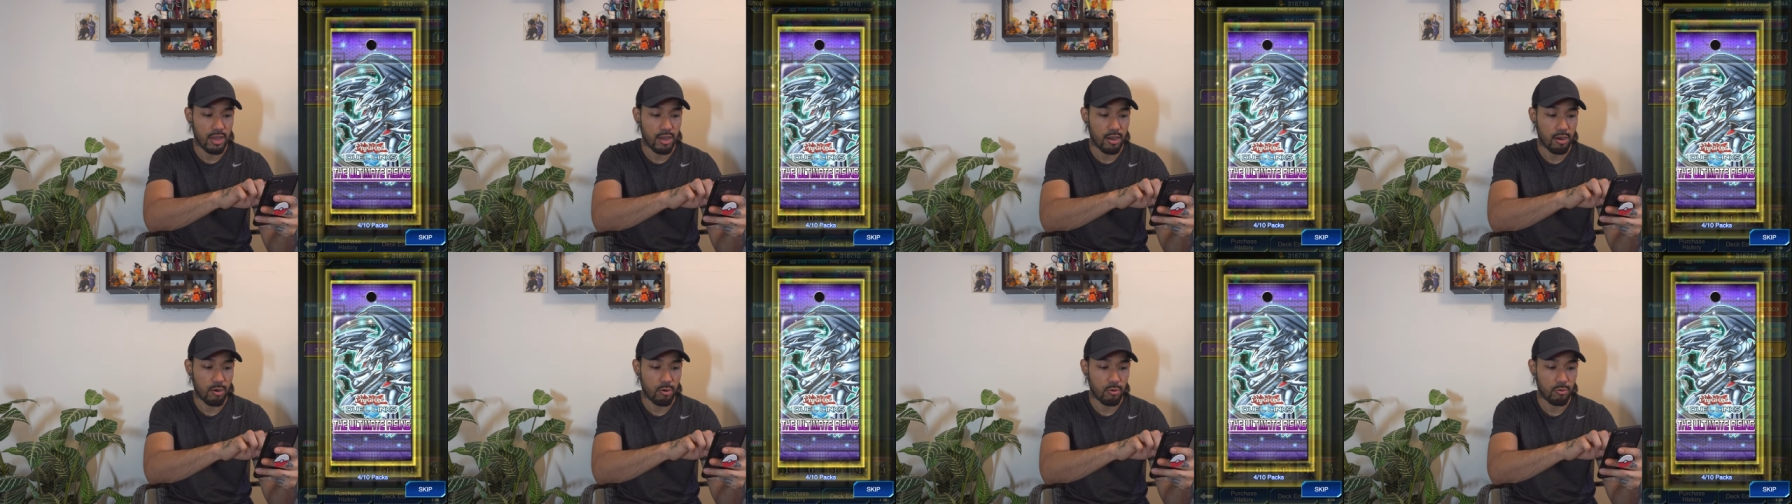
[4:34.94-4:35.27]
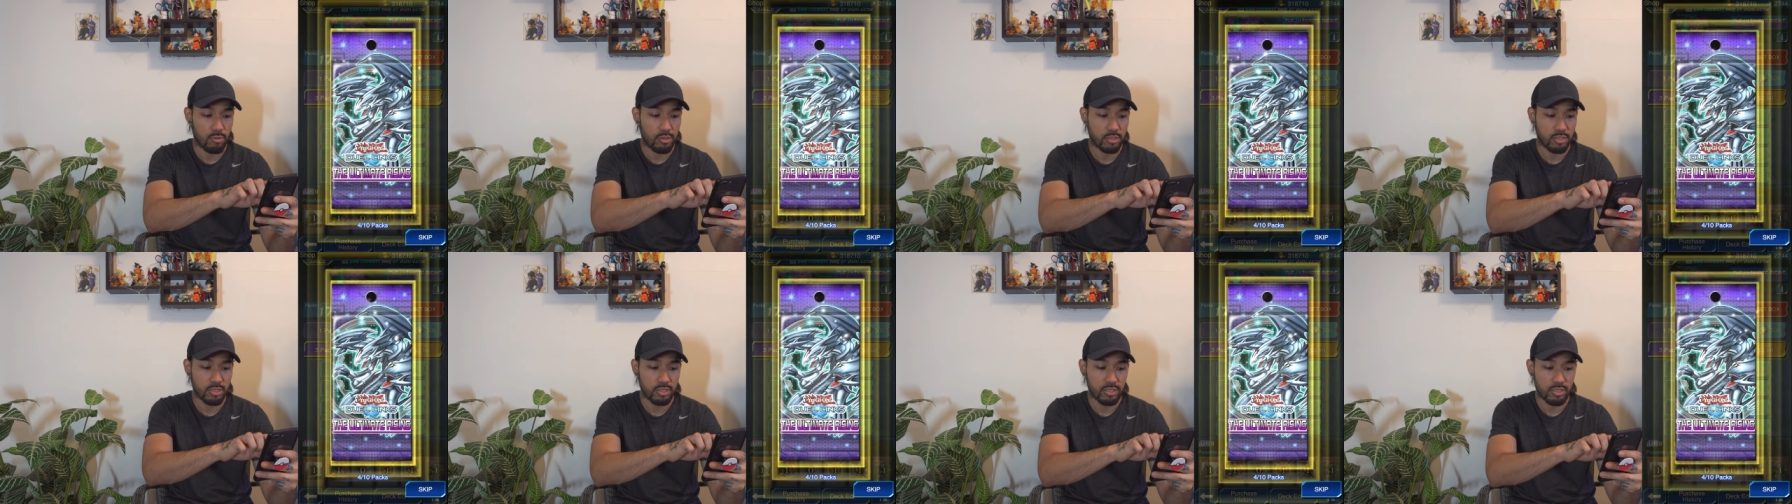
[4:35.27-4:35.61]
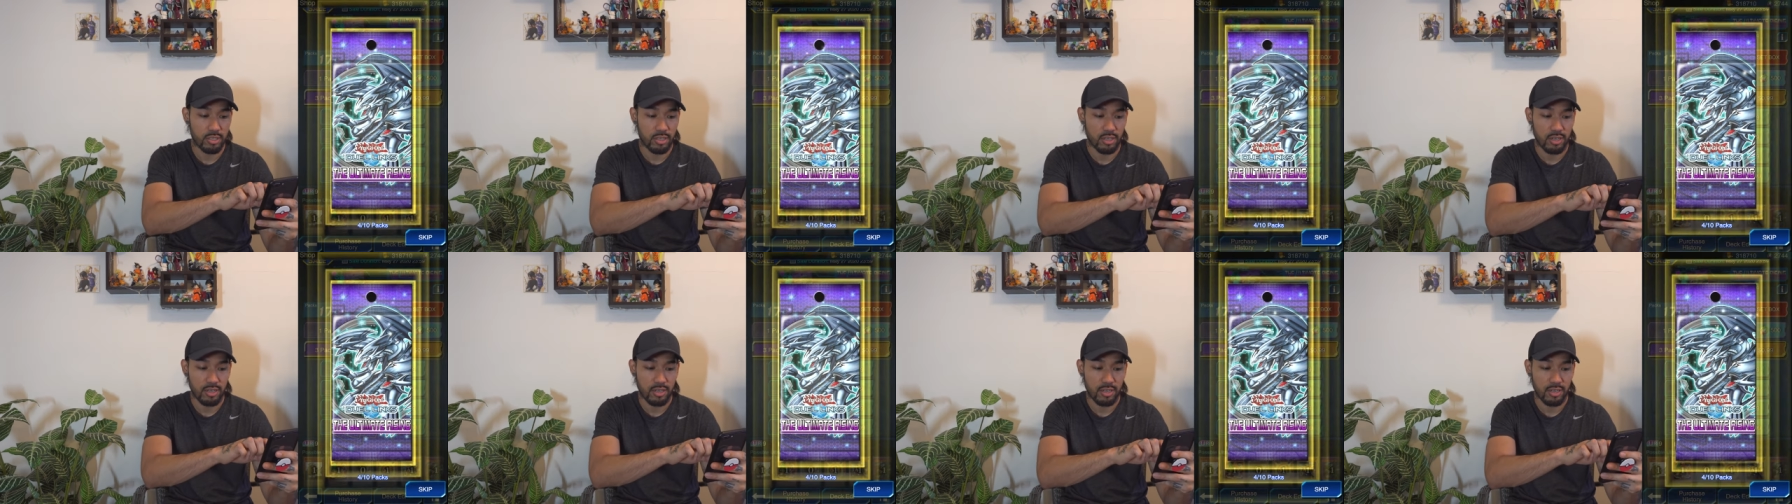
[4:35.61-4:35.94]
Oh, this is
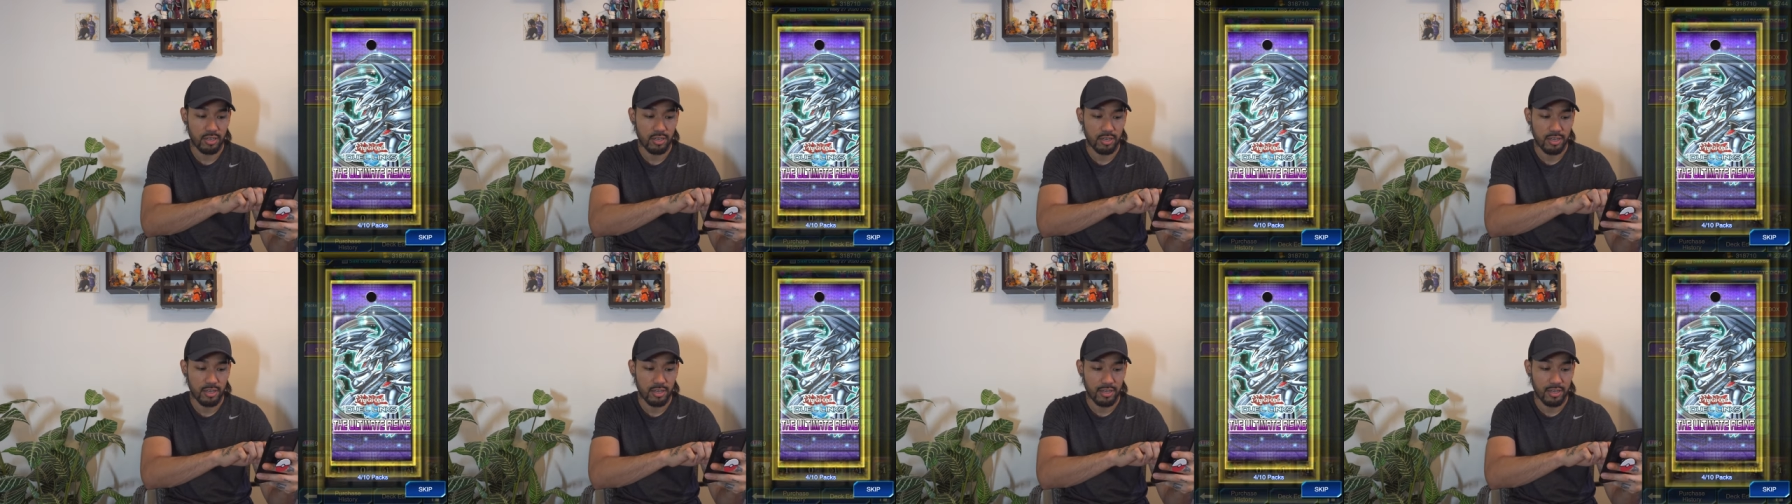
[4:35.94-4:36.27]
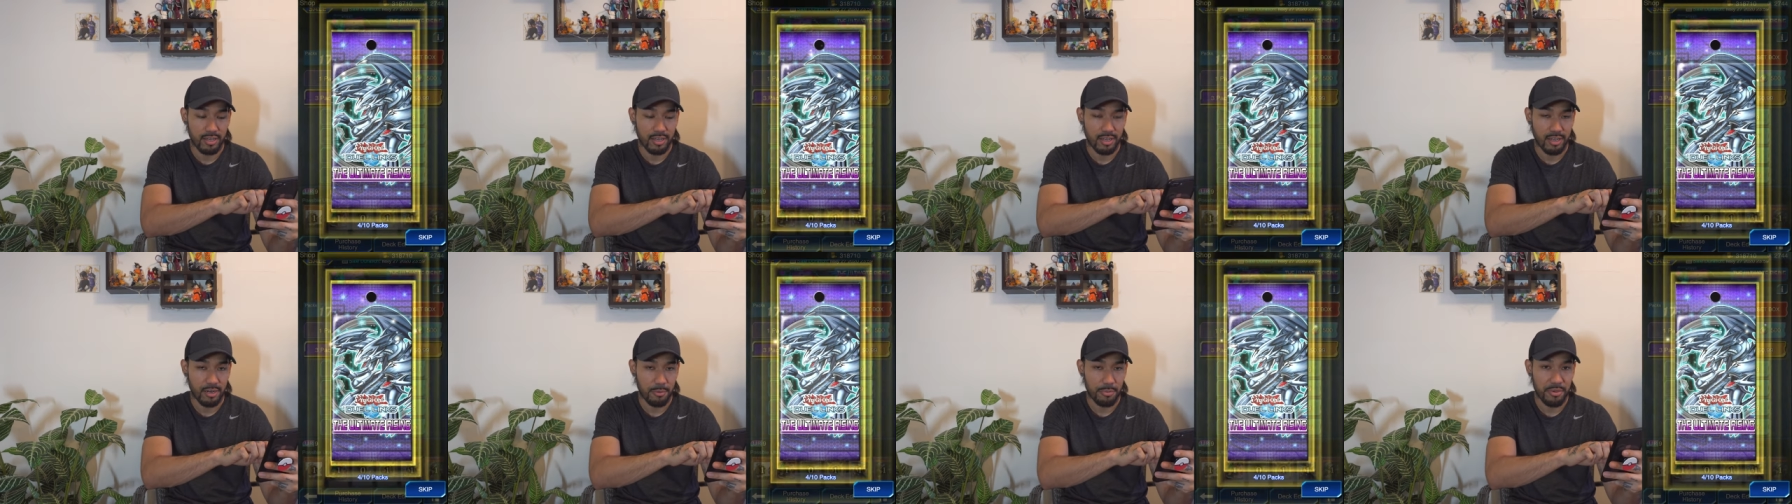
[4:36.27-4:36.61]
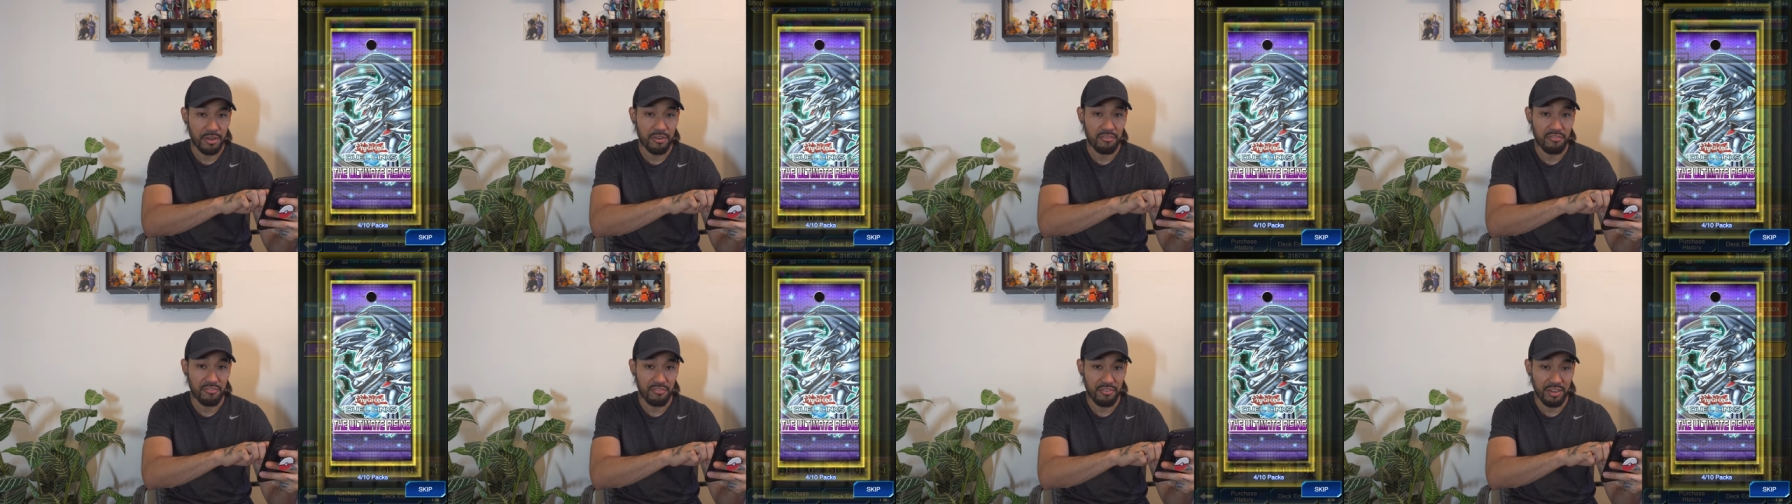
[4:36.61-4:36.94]
a gonna be
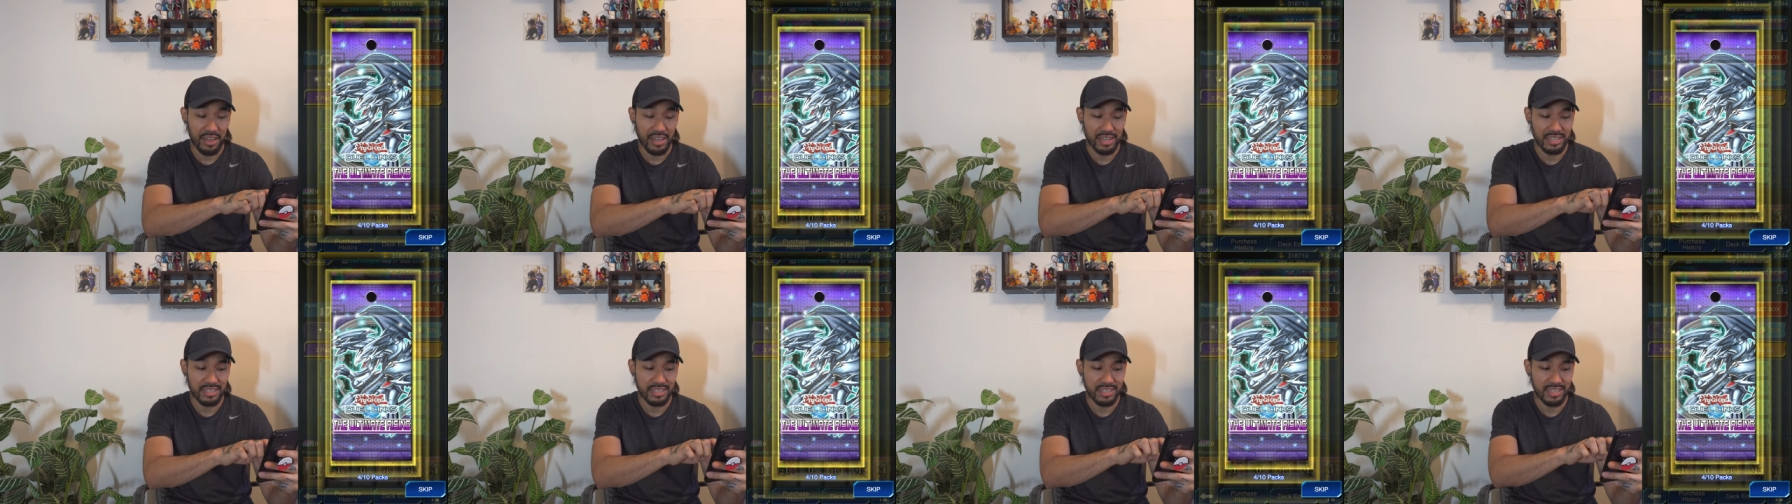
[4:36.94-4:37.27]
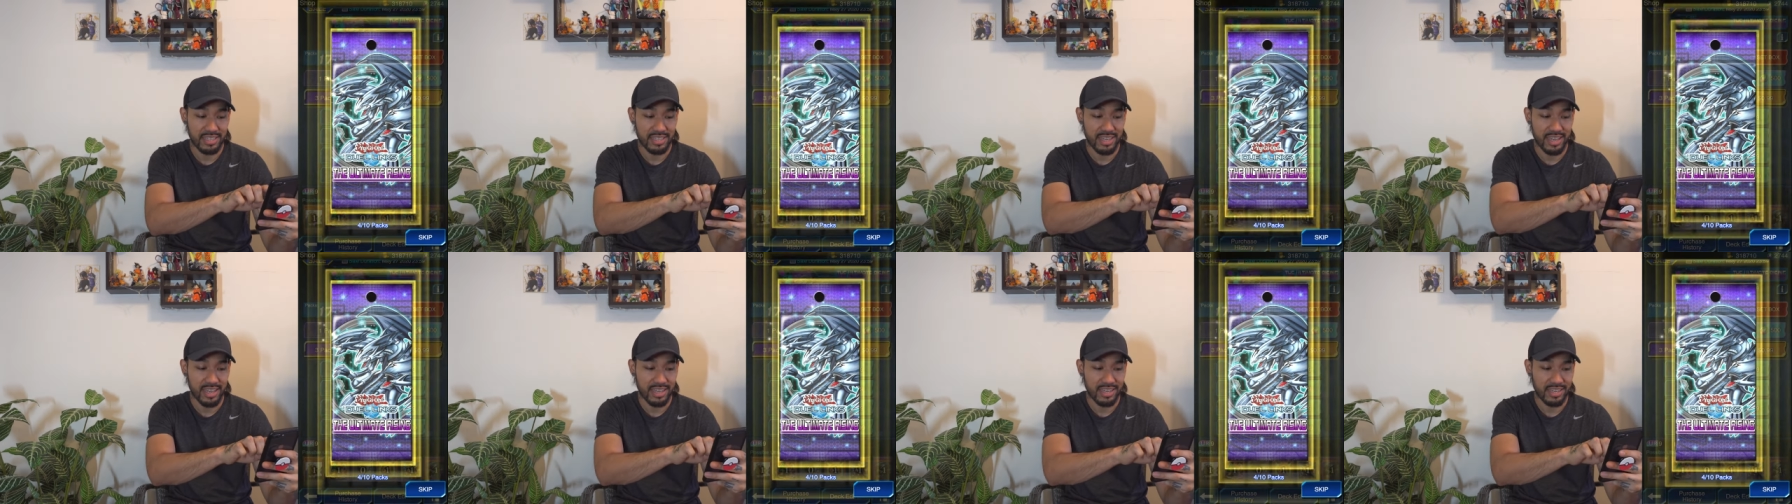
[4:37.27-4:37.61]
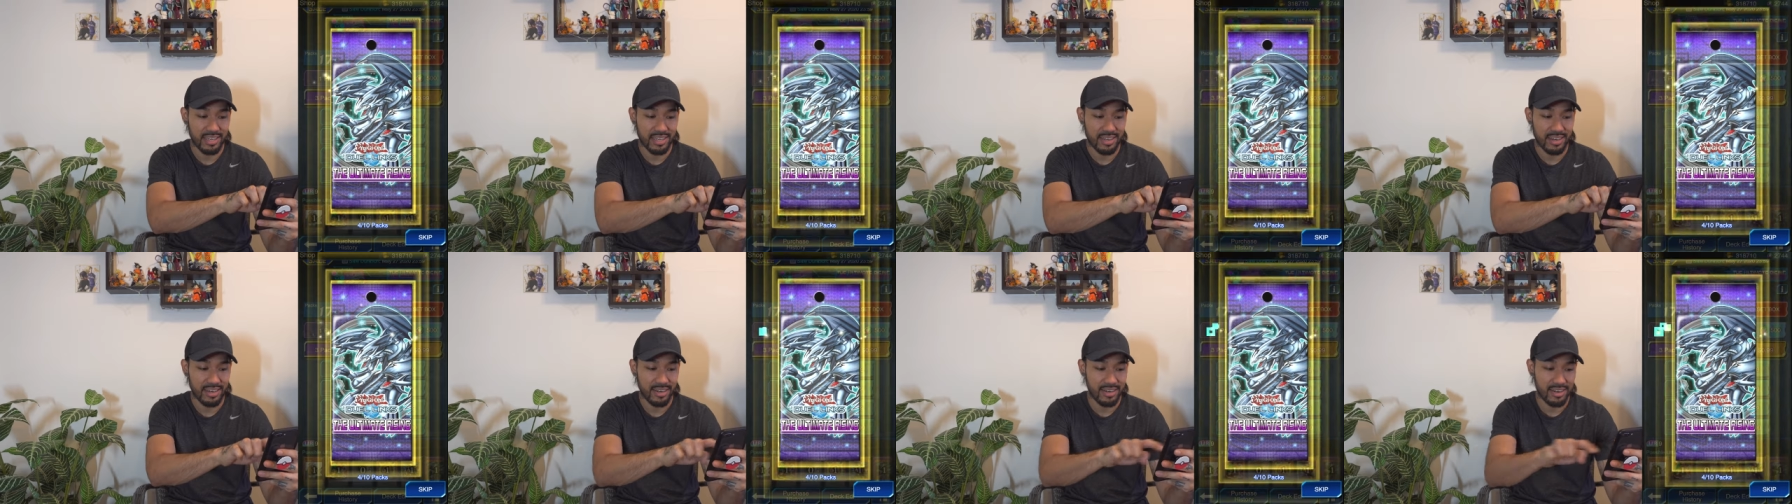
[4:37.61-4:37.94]
a fancy deck
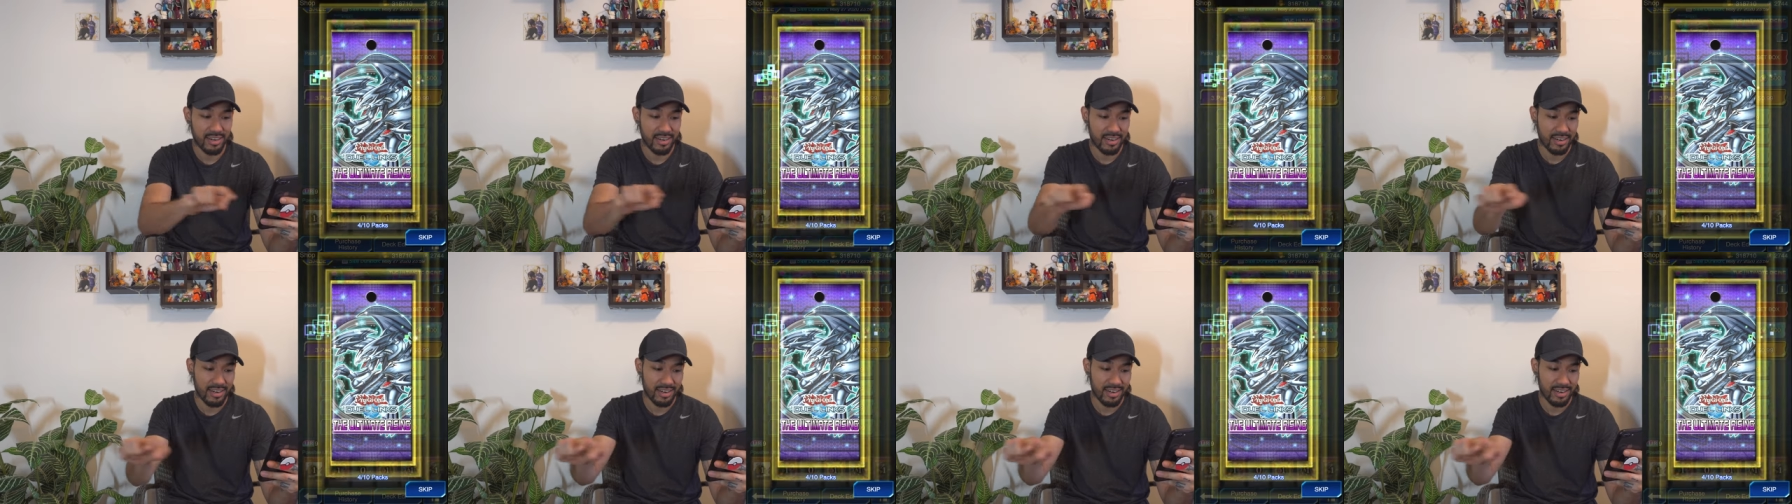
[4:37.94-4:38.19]
here.